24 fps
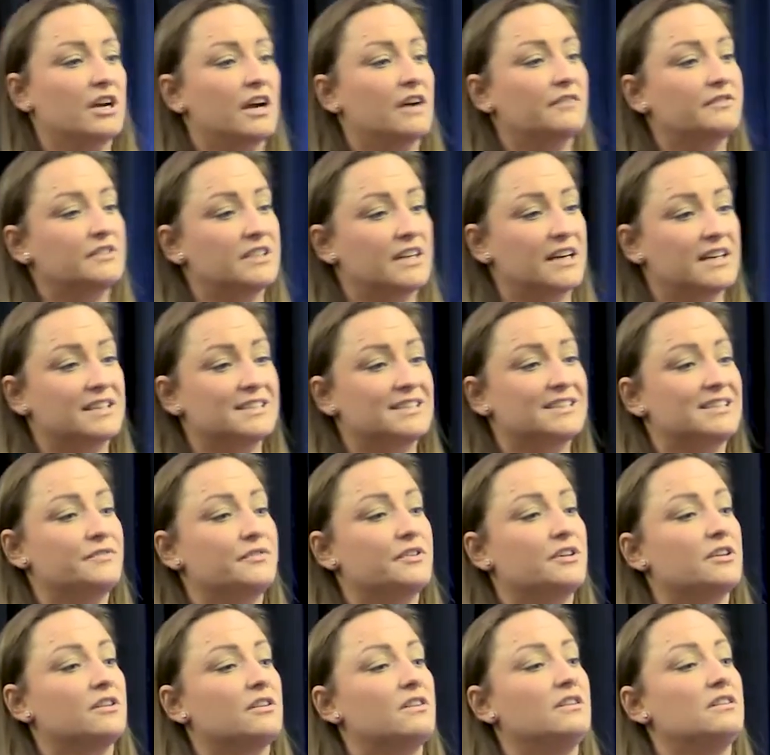you have to get a
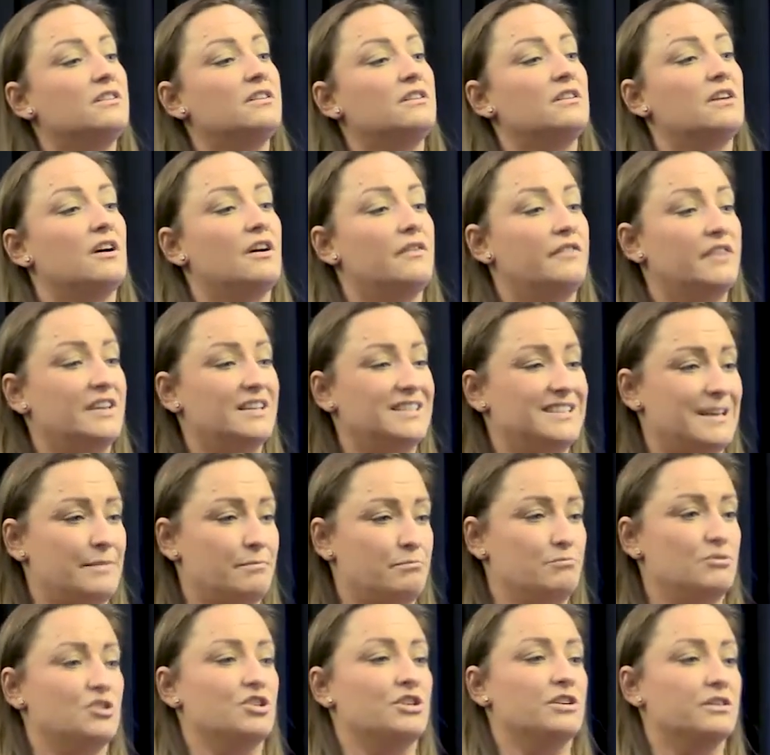certificate of
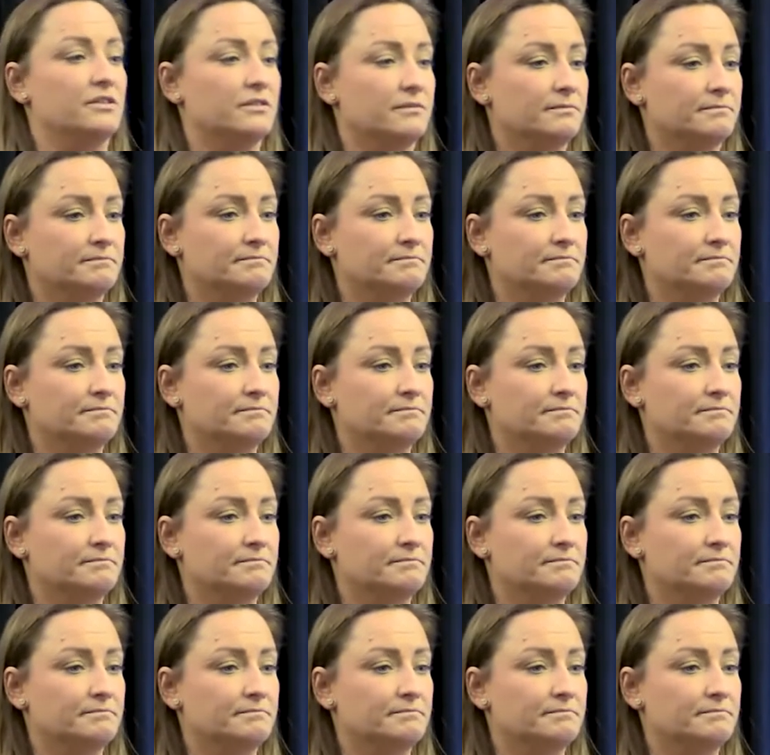exemption